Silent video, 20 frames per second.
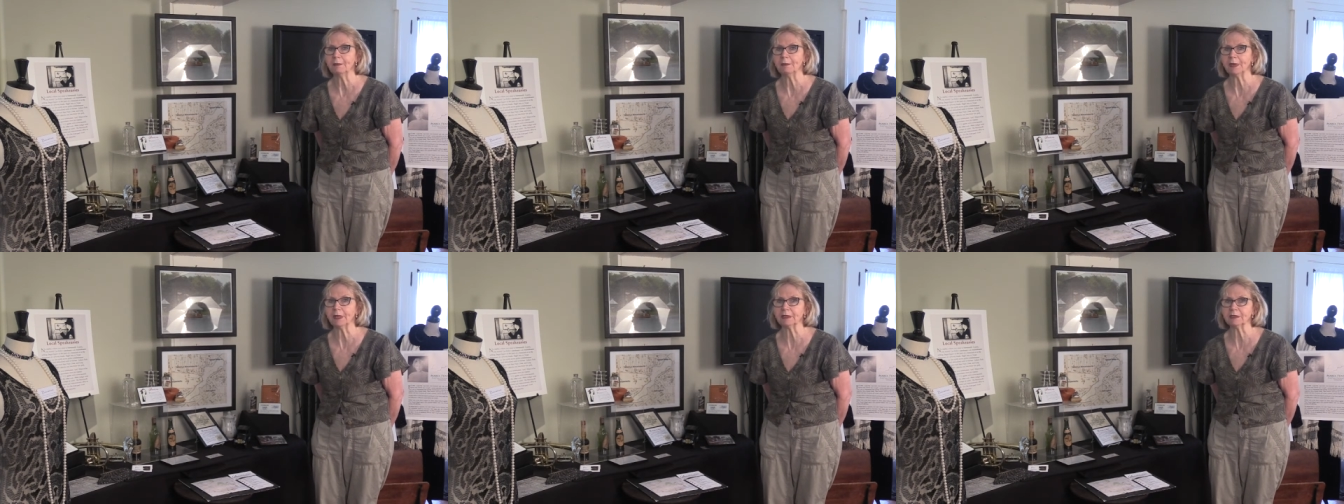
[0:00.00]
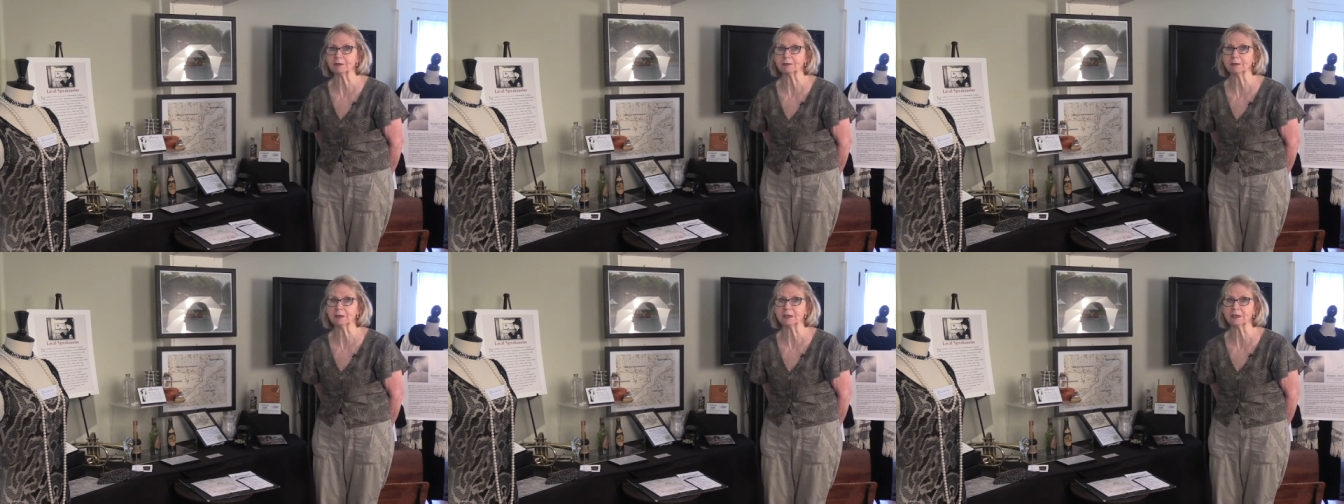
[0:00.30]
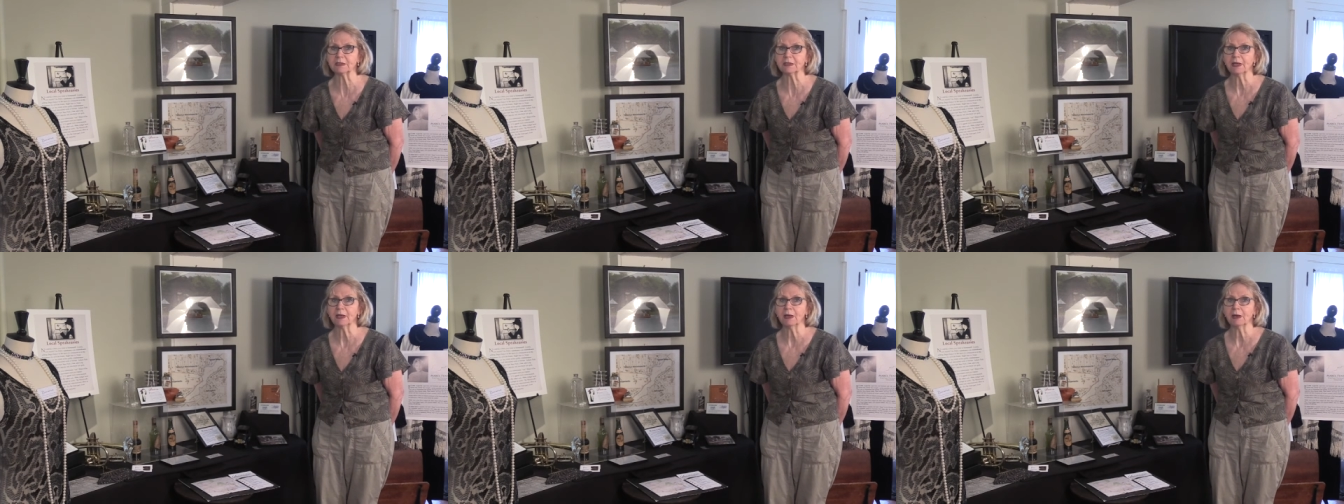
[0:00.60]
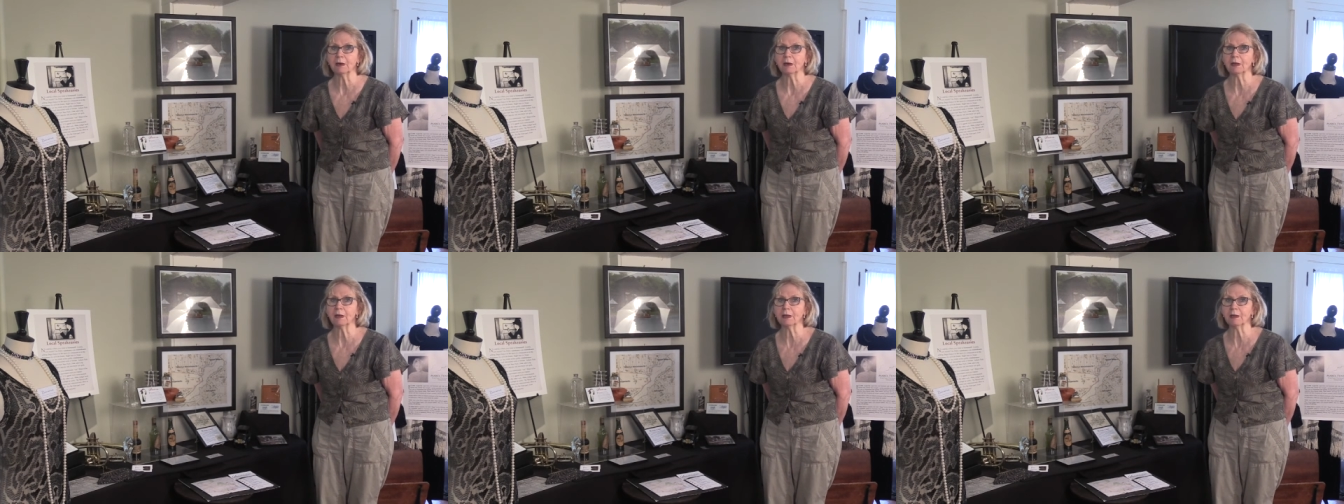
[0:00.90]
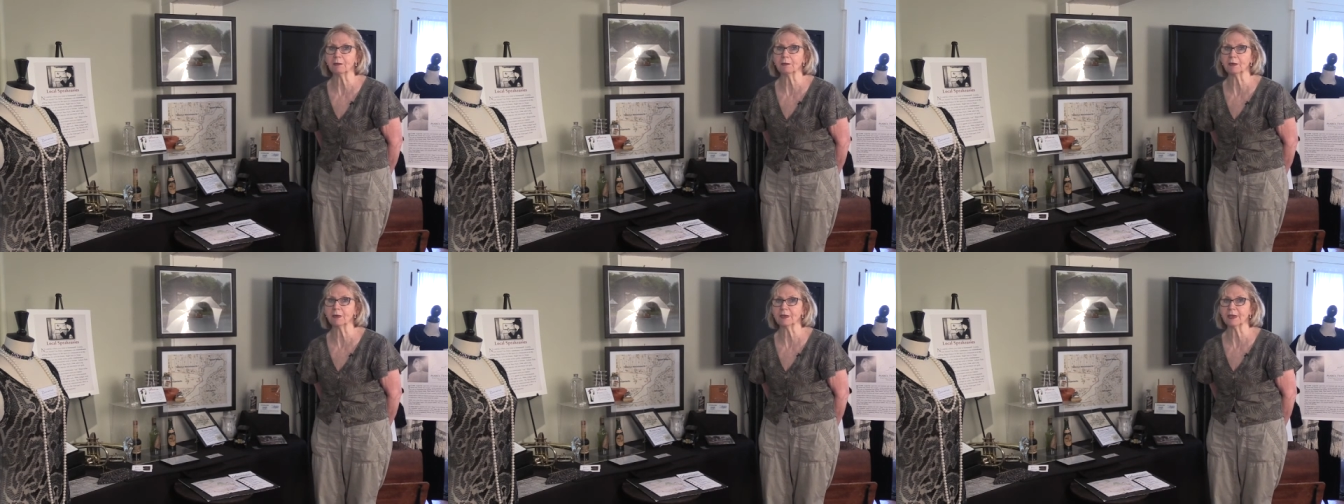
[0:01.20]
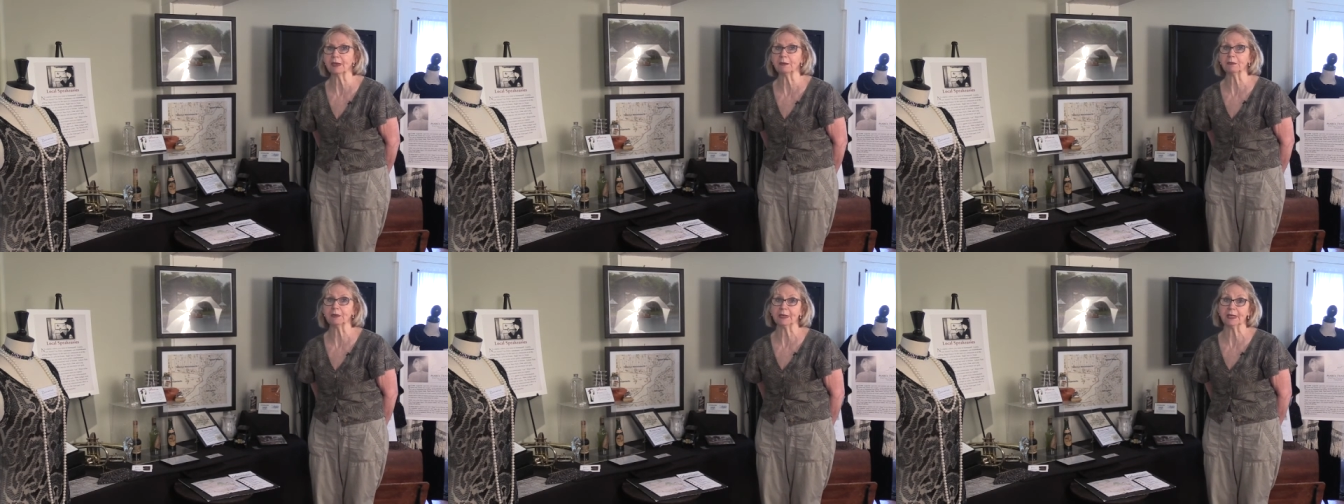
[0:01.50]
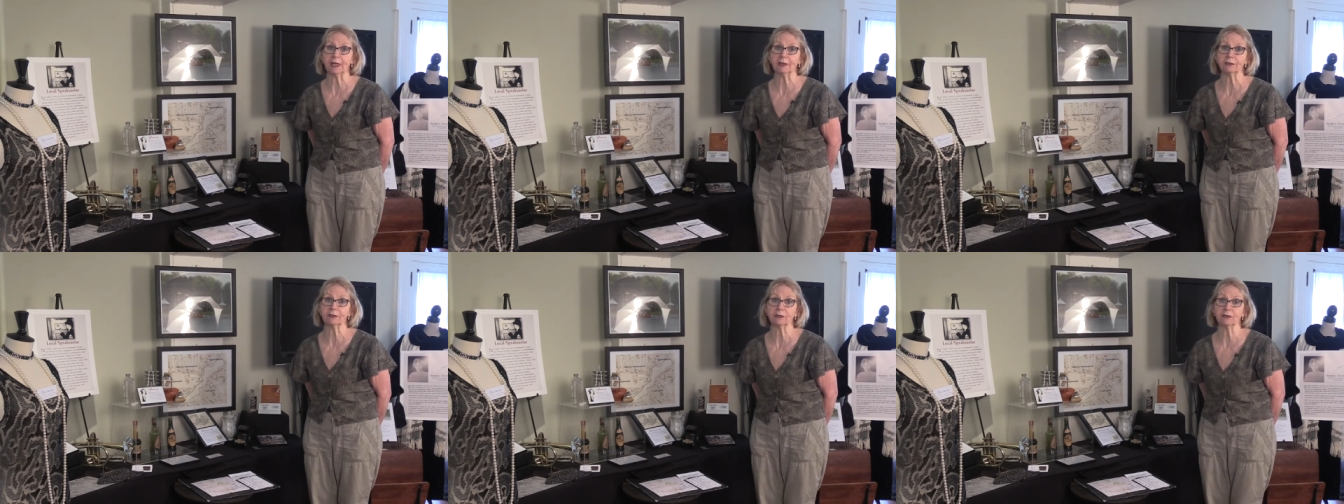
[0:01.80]
basements uh, where they
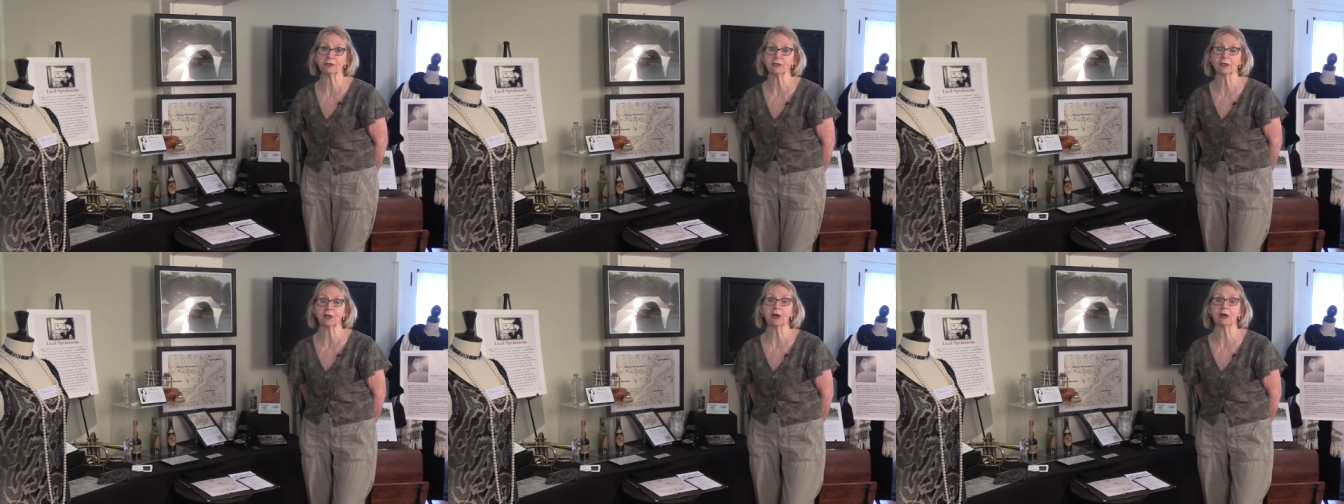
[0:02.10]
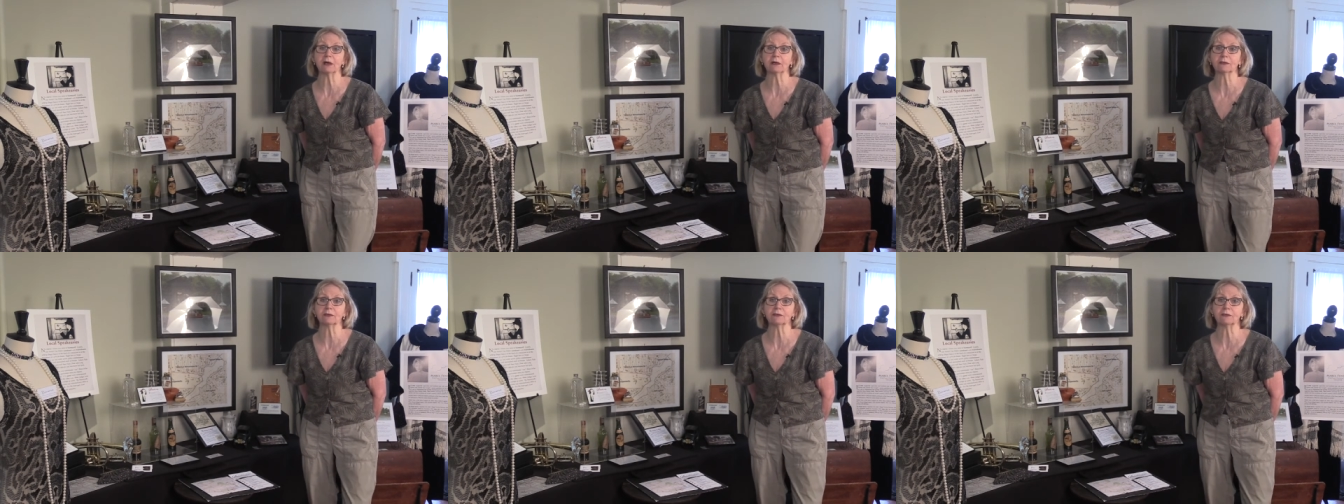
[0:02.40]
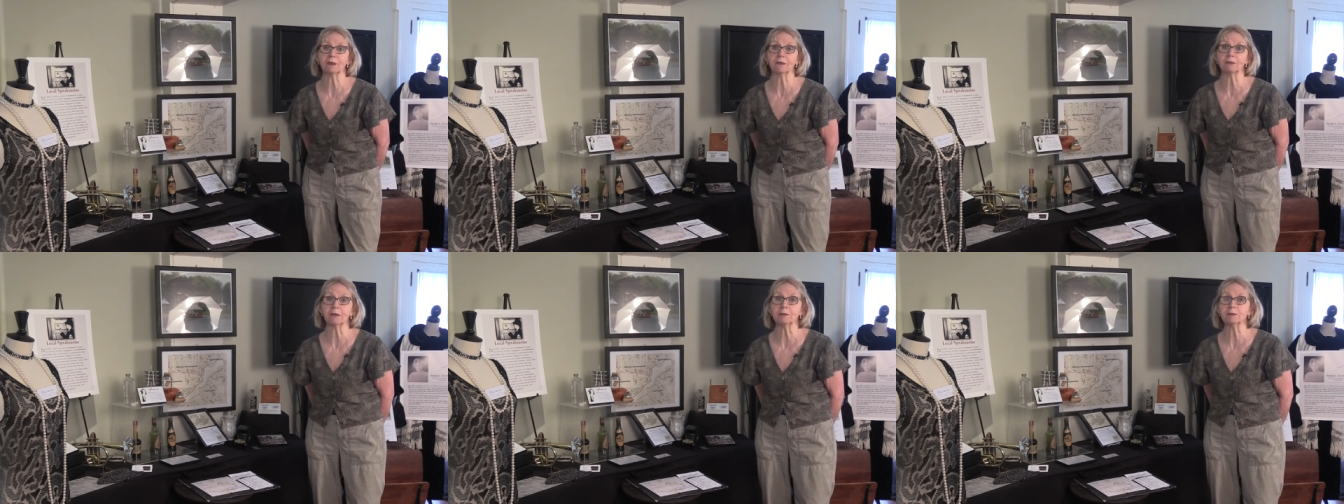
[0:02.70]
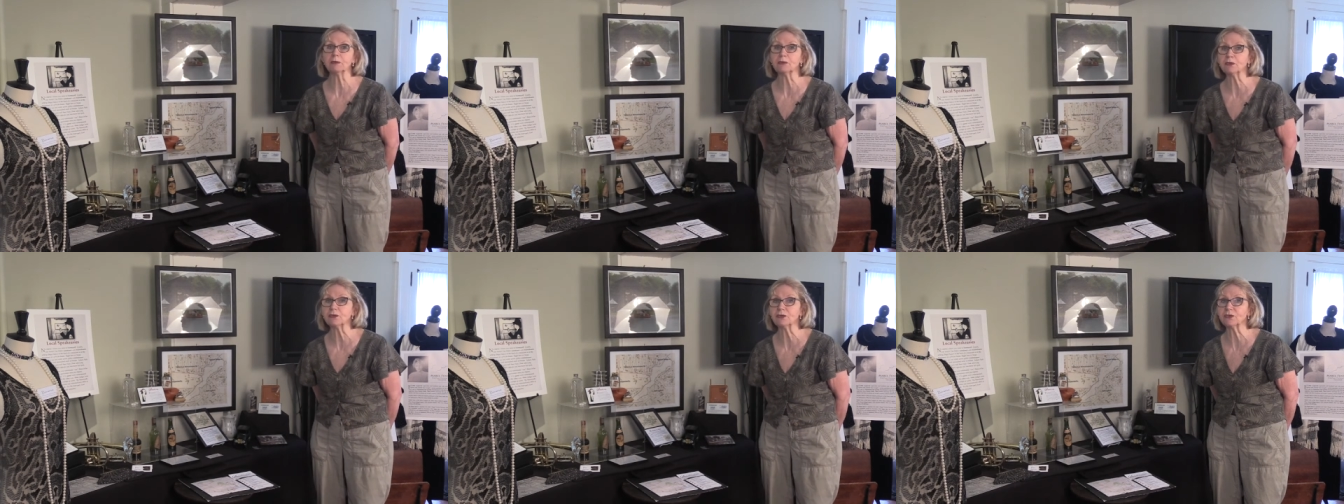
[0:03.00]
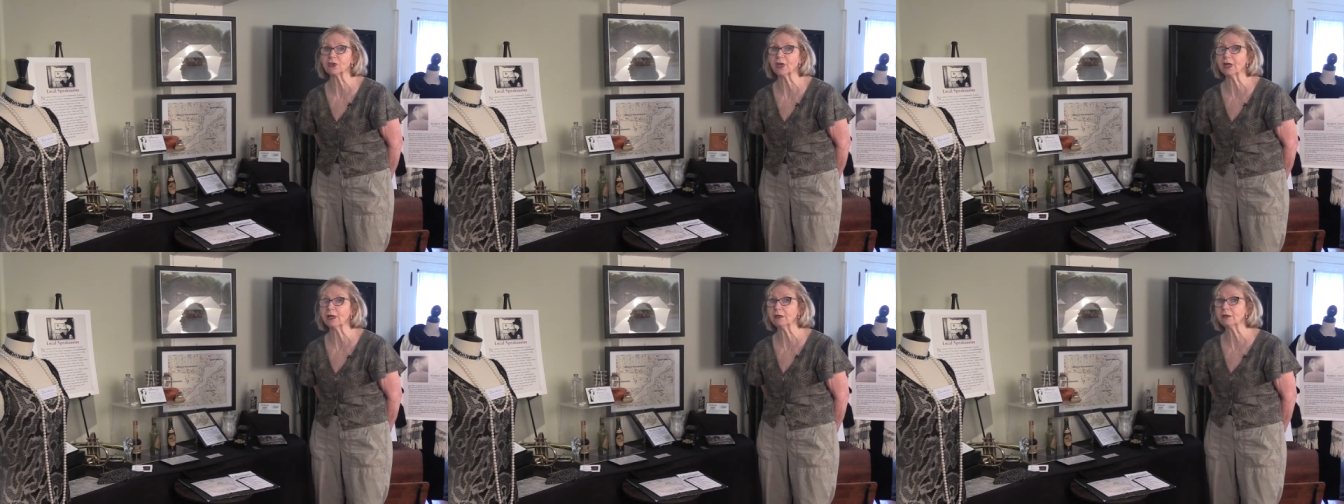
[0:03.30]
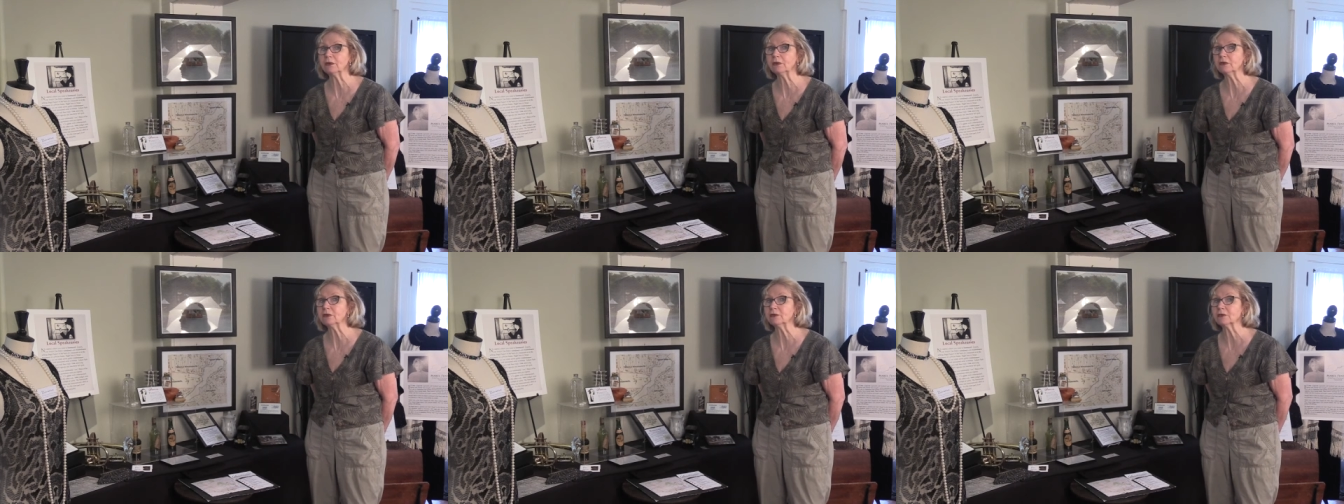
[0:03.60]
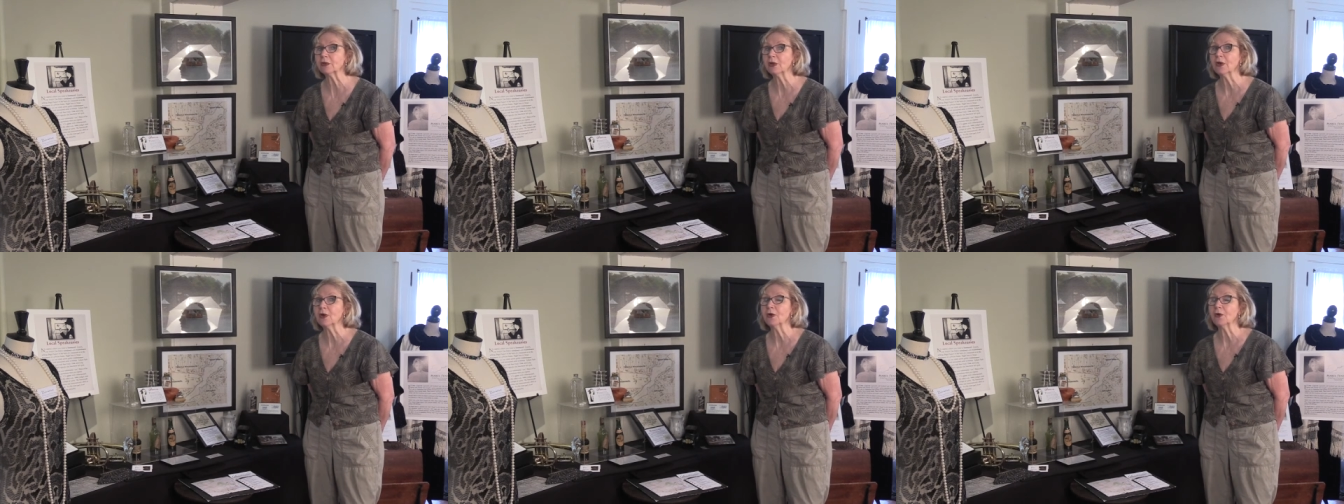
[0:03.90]
would get their stocks from the
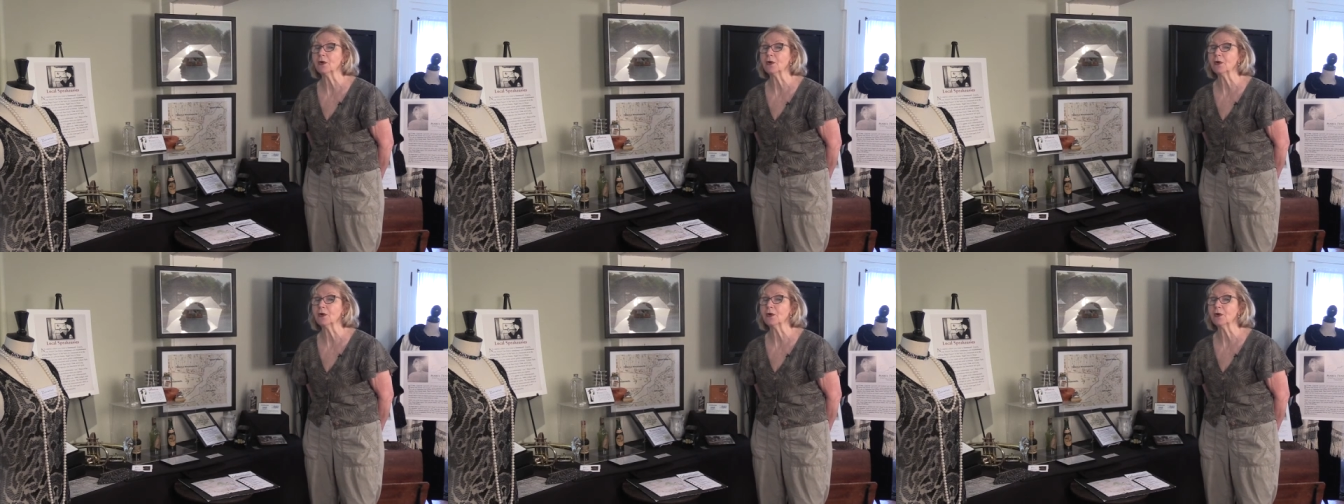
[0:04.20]
moonshiners